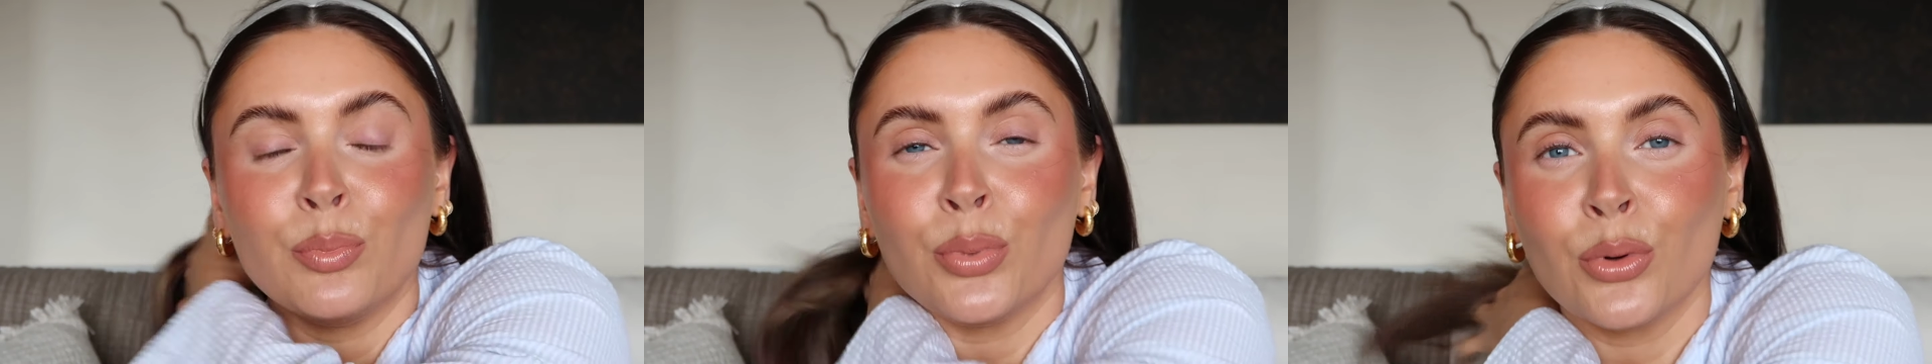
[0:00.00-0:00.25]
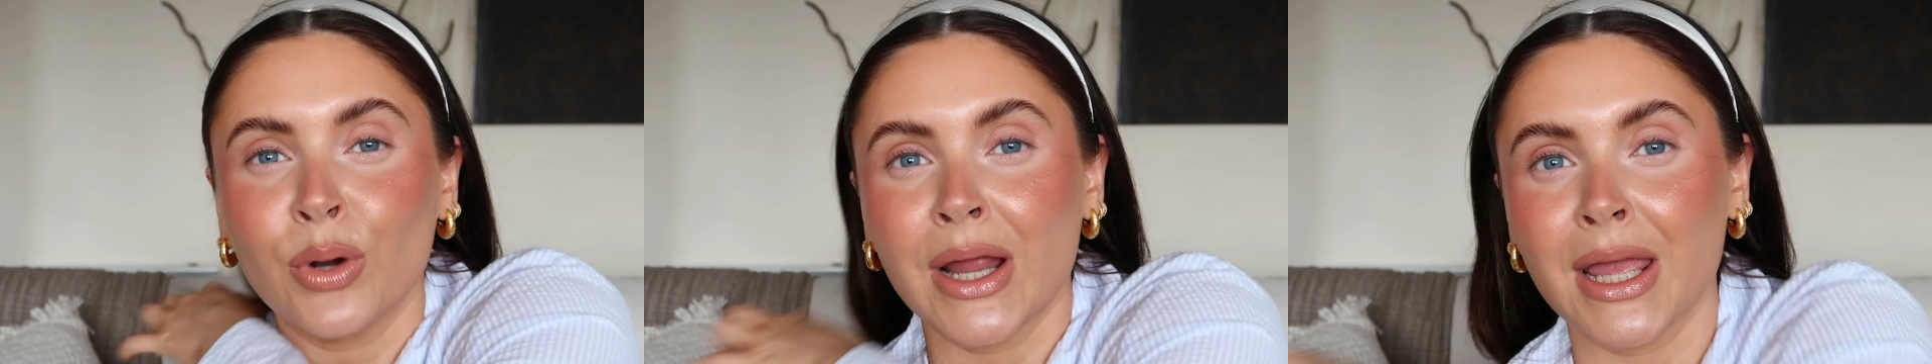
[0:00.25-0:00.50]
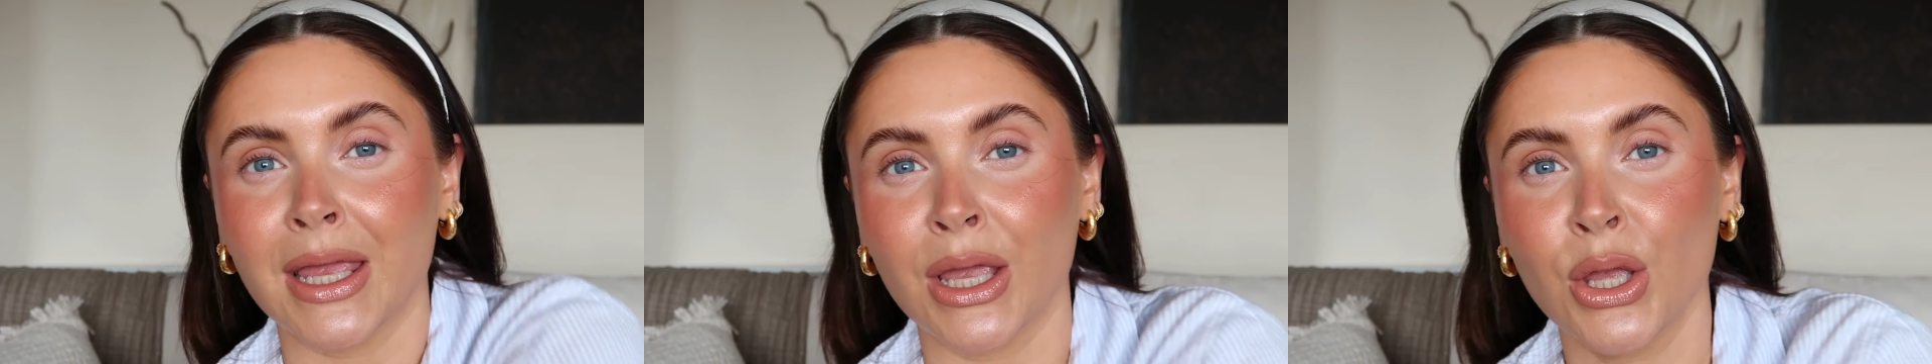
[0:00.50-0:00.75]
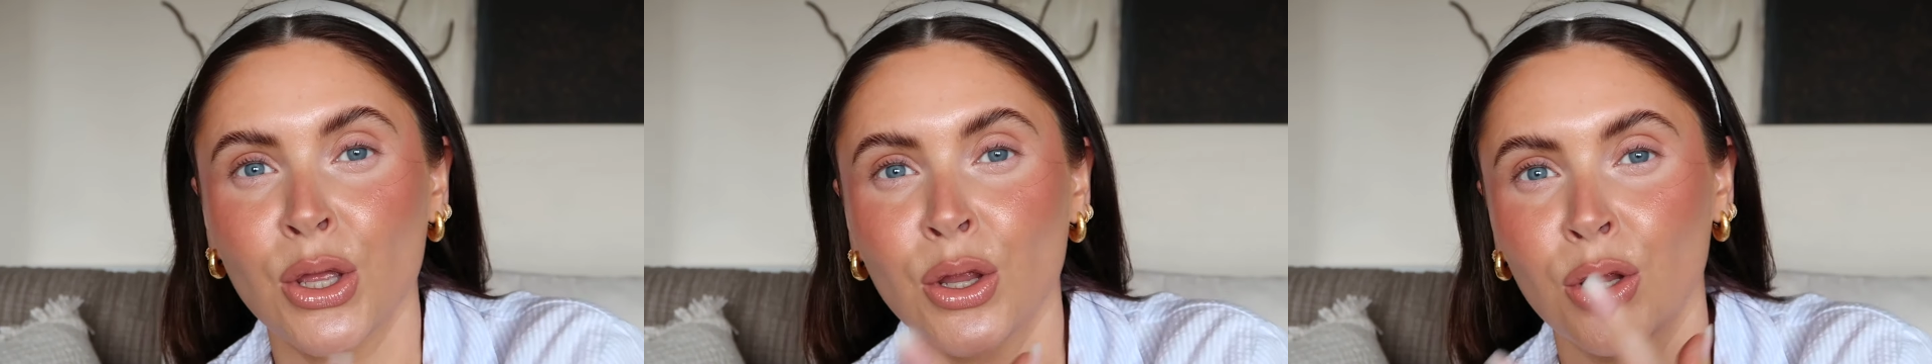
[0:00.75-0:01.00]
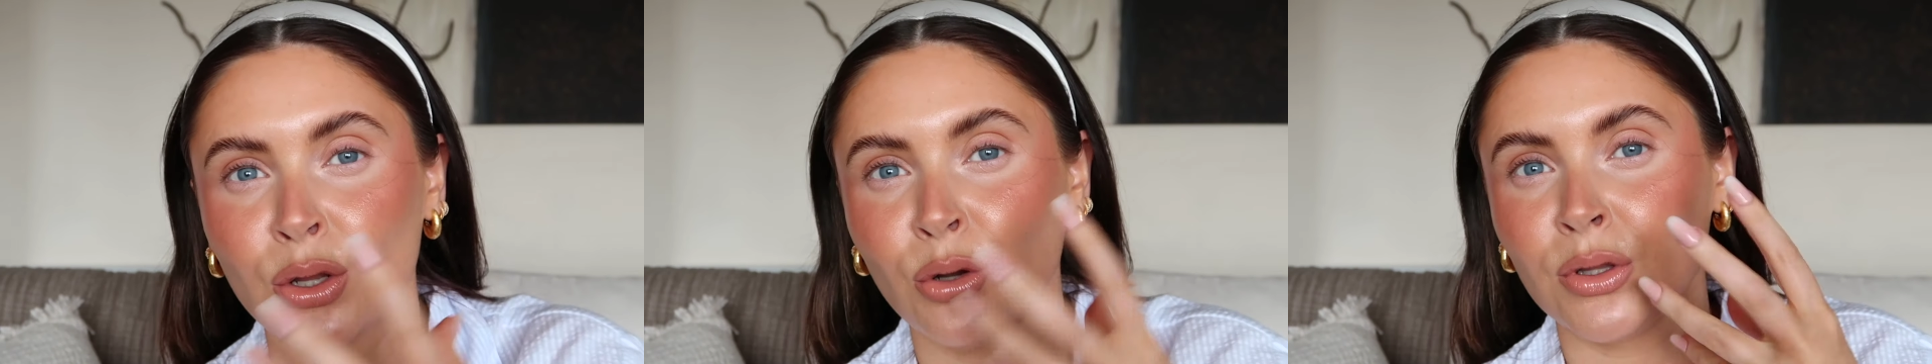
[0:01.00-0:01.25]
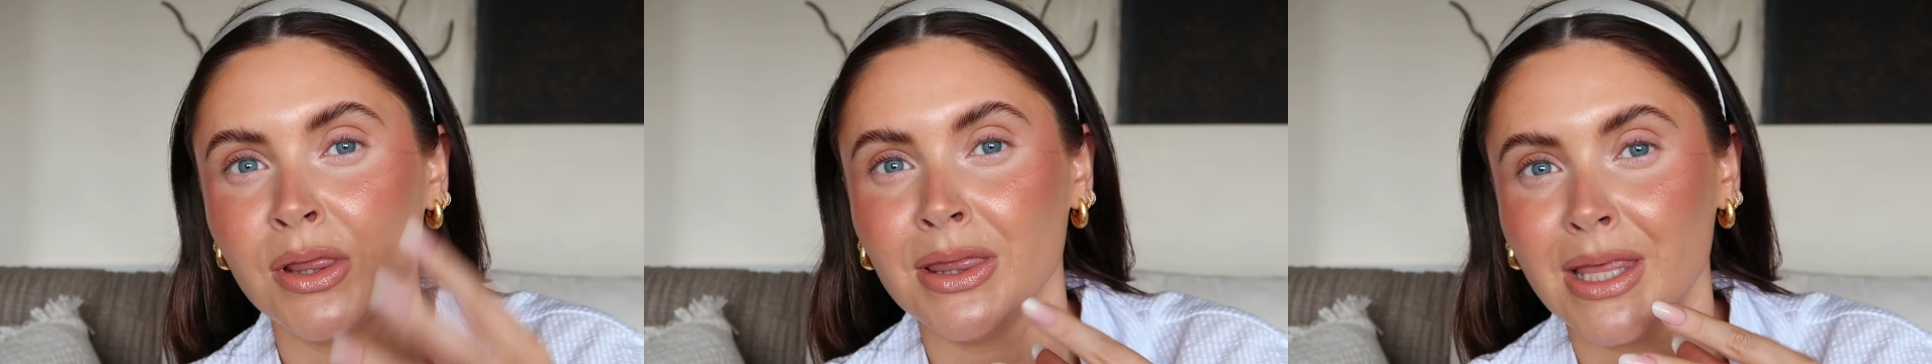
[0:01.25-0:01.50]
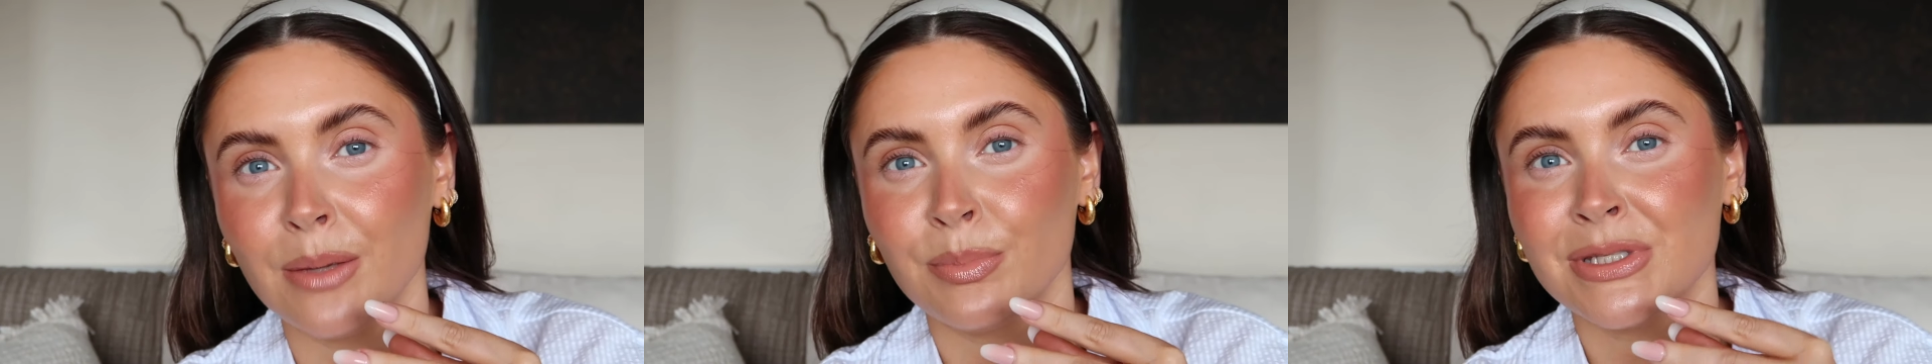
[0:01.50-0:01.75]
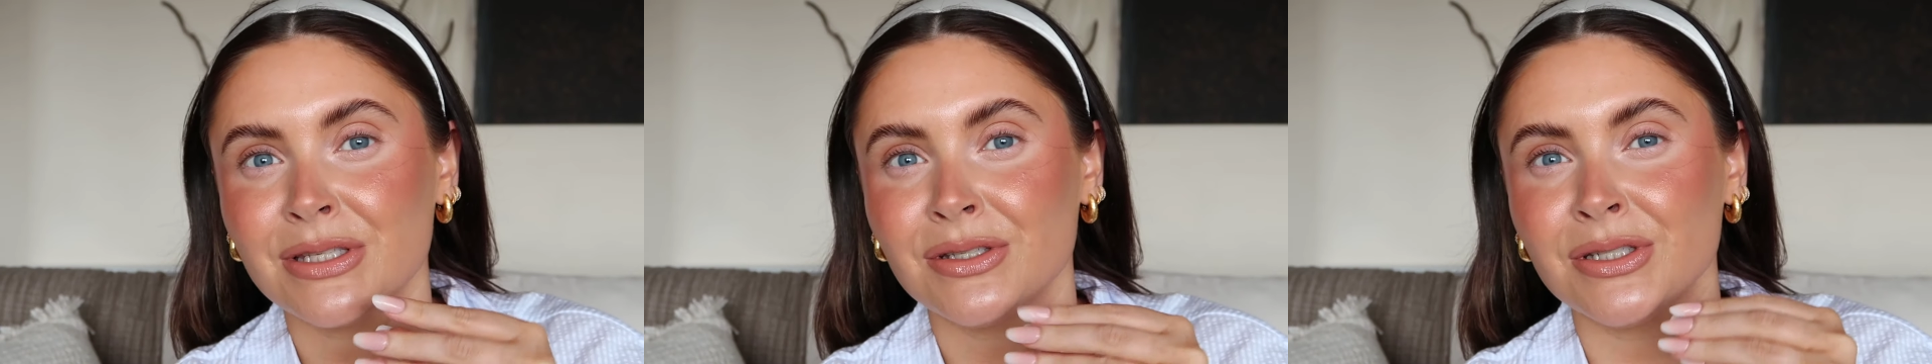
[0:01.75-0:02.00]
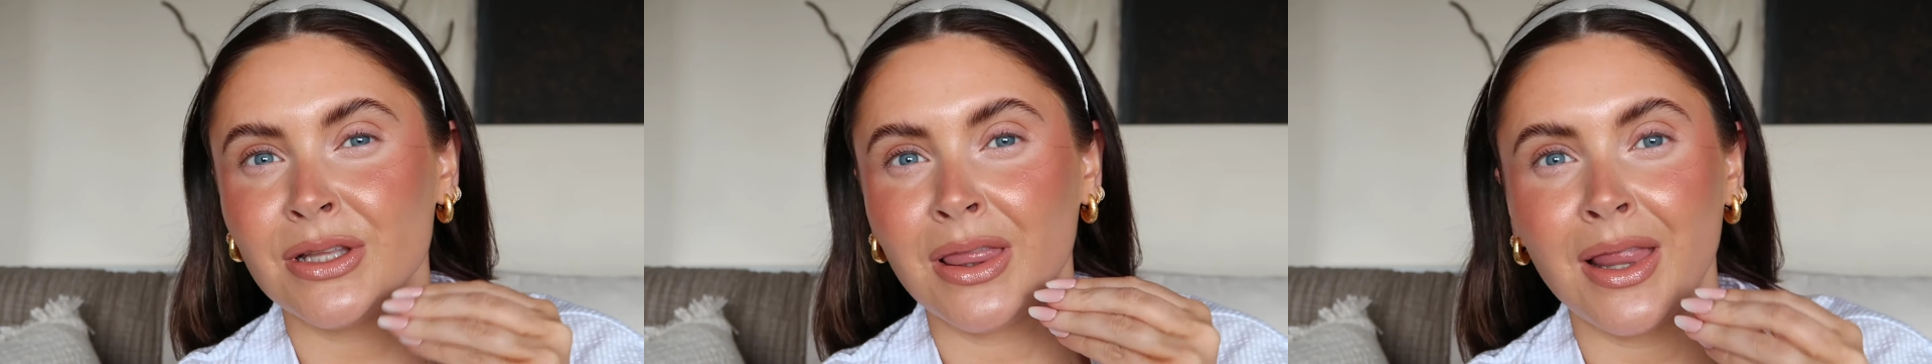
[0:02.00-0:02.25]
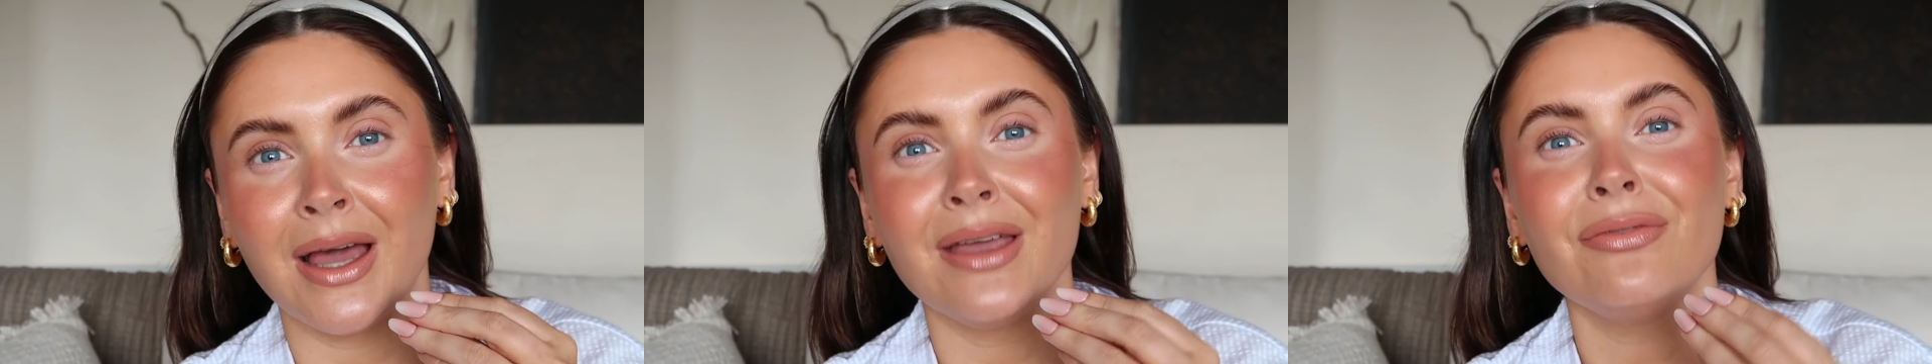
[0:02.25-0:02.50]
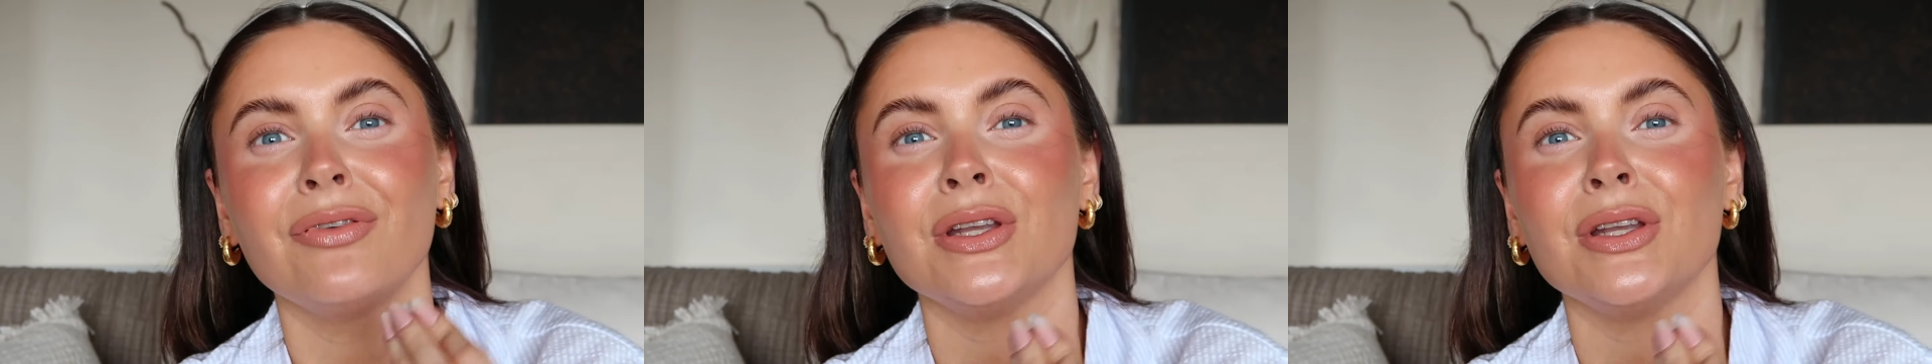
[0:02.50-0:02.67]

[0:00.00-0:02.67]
bring your lips to life.